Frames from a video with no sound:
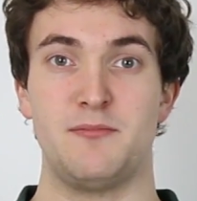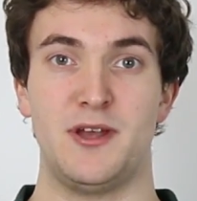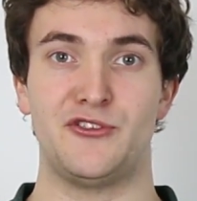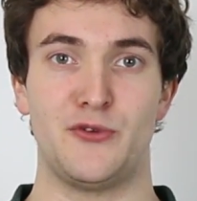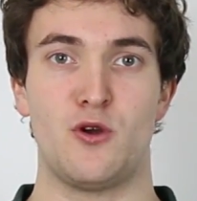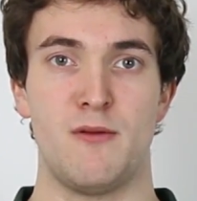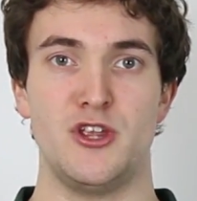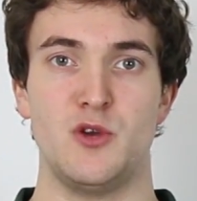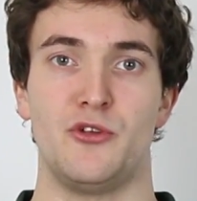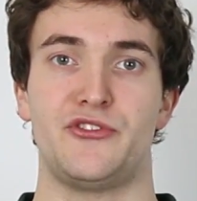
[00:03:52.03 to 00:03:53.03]
bits of
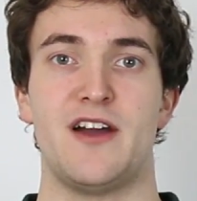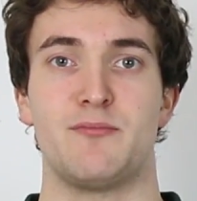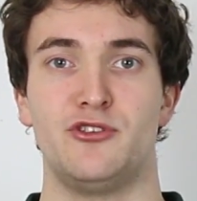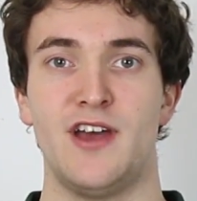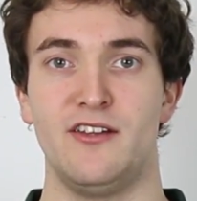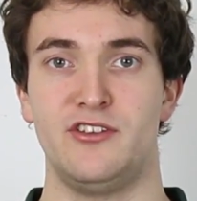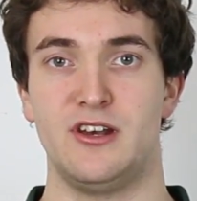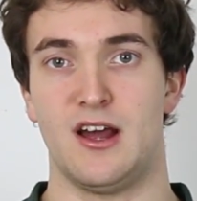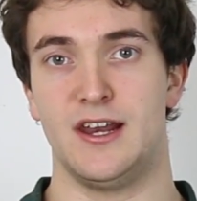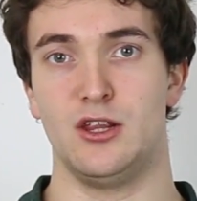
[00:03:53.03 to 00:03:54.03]
equipment you want to have protected,
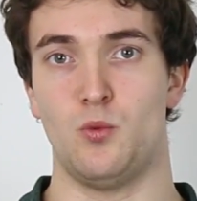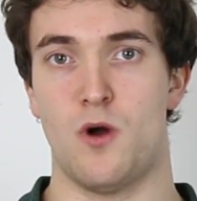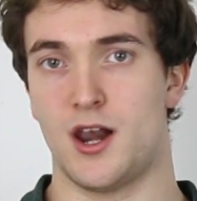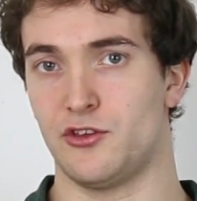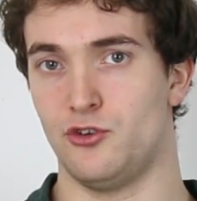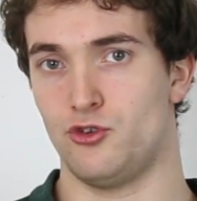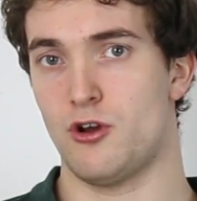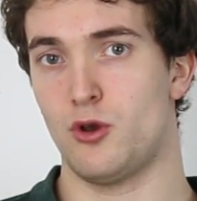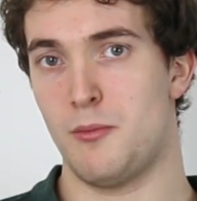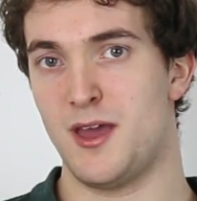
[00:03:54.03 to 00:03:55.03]
like a little wireless
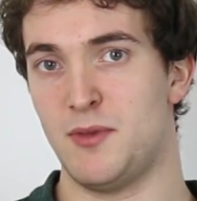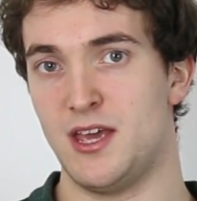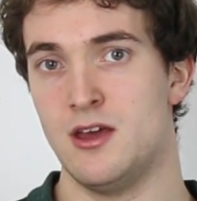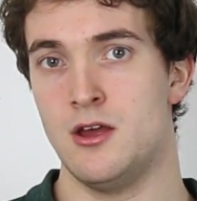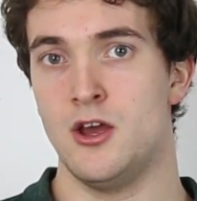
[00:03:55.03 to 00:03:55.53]
controller maybe,